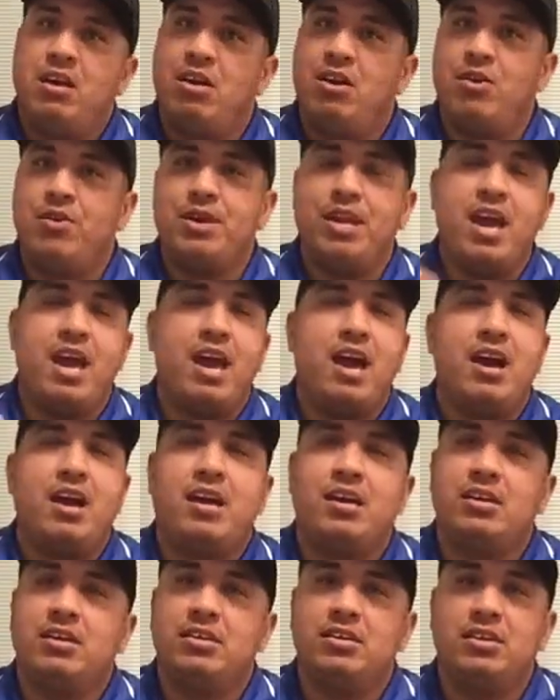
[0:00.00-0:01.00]
oh
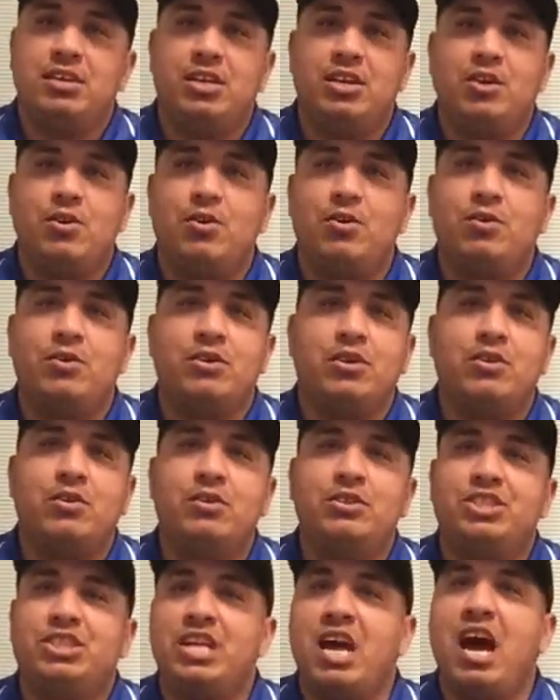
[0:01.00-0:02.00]
yeah, you know,
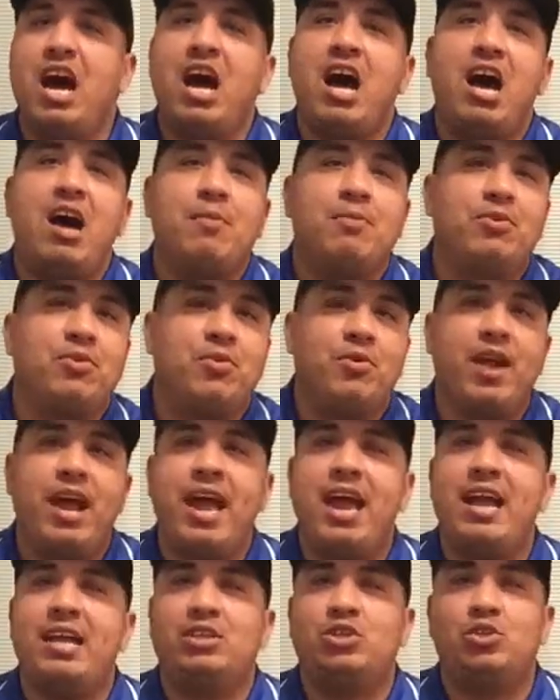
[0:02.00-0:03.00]
good job,
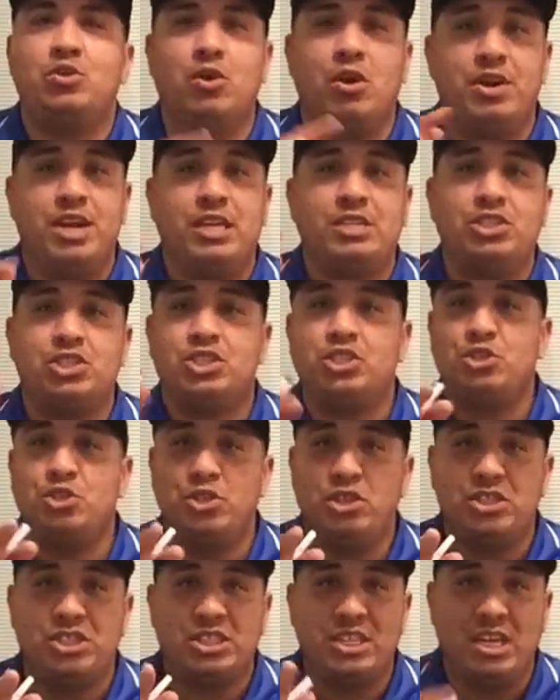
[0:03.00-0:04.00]
great, not just to
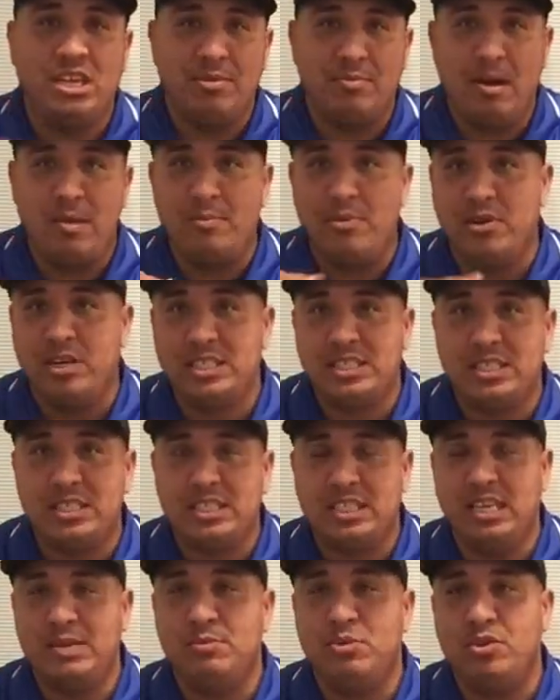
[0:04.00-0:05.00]
your son. Remember, it's
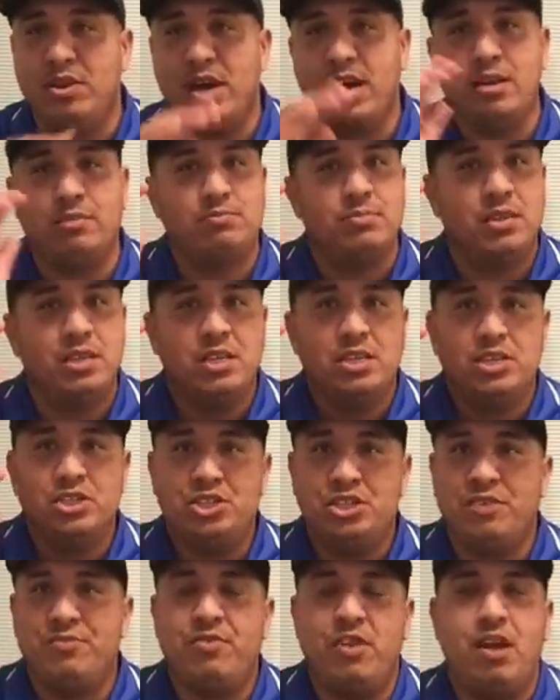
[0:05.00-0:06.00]
a team. You gotta
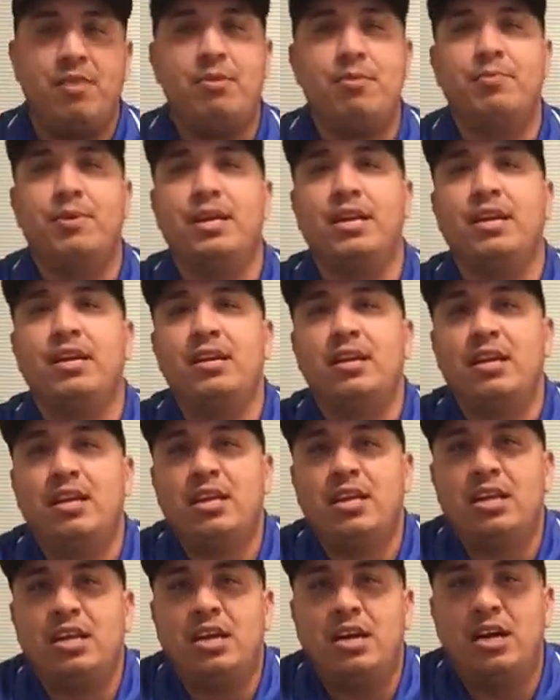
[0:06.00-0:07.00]
cheer for everybody.
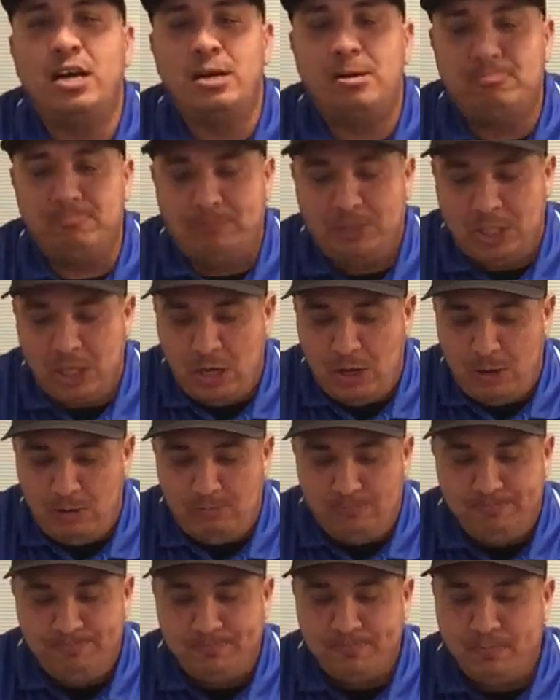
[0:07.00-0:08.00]

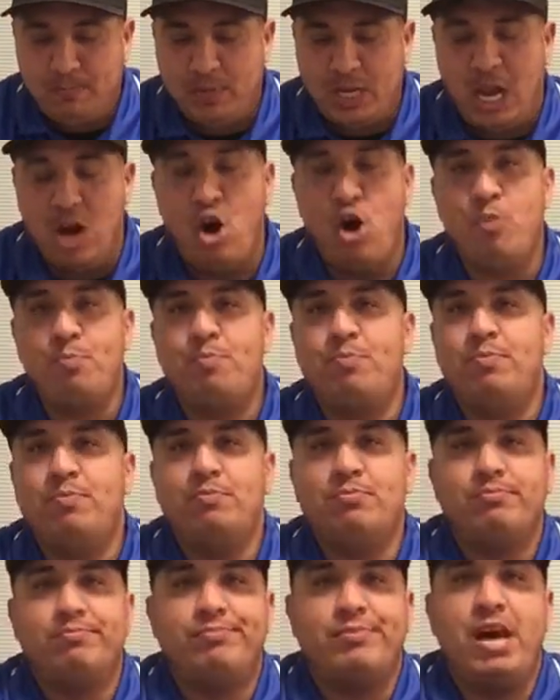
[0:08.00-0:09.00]
So I hope,
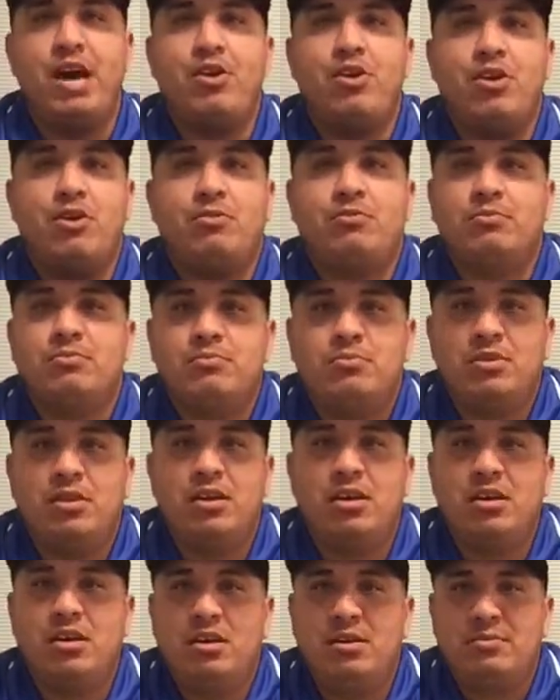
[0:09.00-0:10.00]
I don't
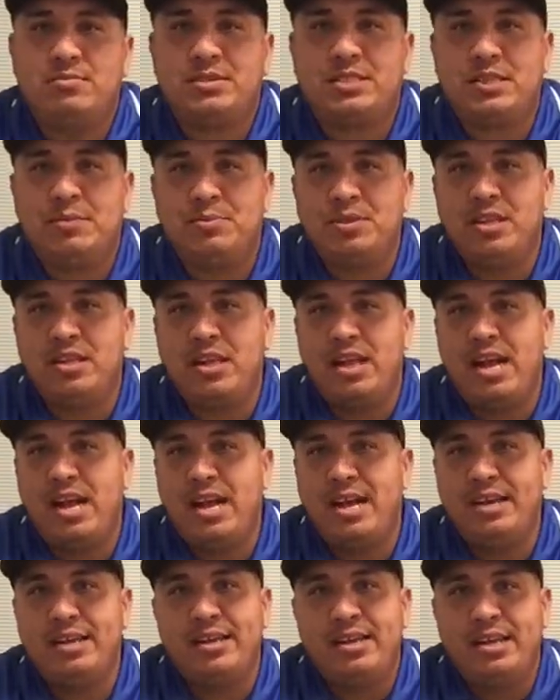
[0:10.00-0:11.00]
know, something that
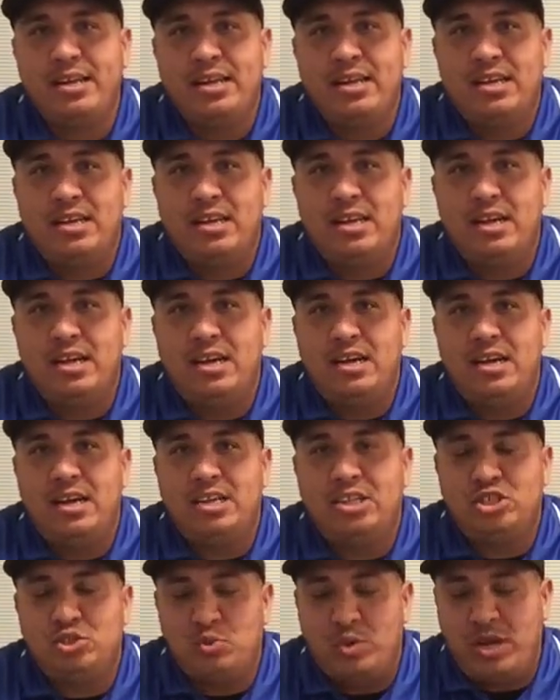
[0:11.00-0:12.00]
I
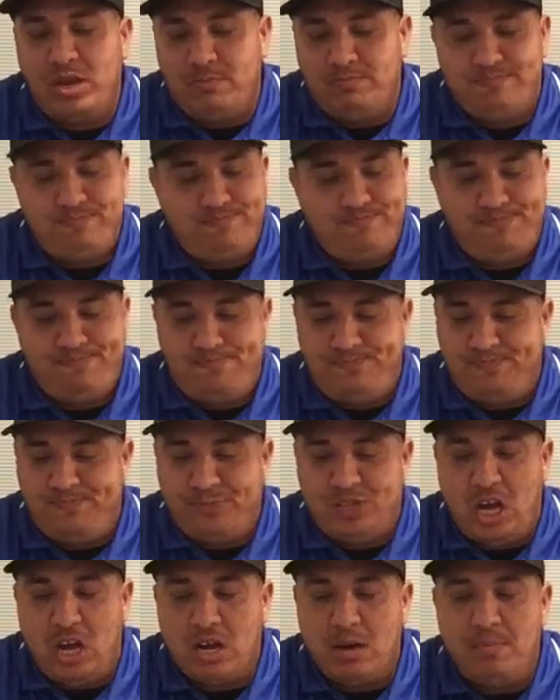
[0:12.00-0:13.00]
just want to
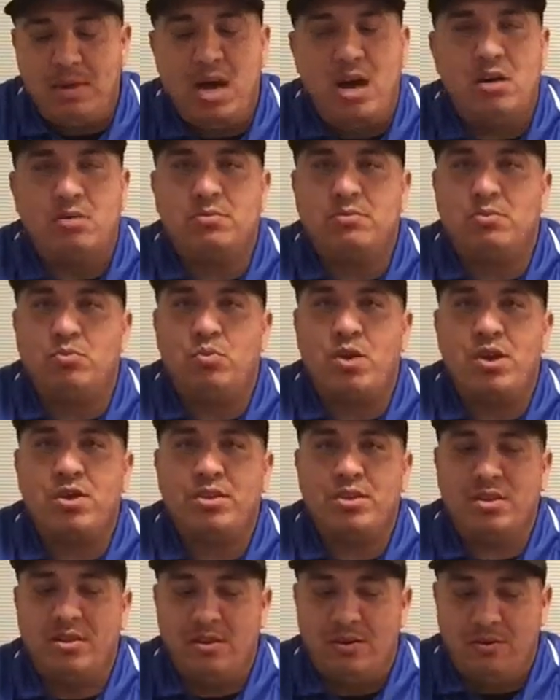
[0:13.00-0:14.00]
talk about. One
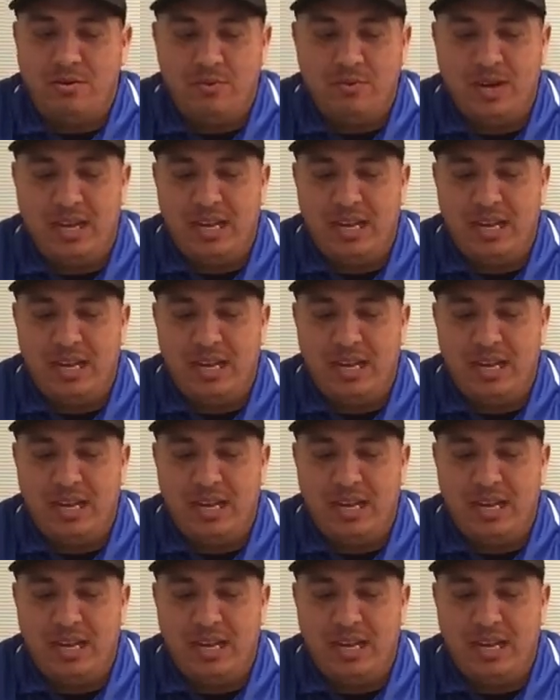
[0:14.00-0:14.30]
of the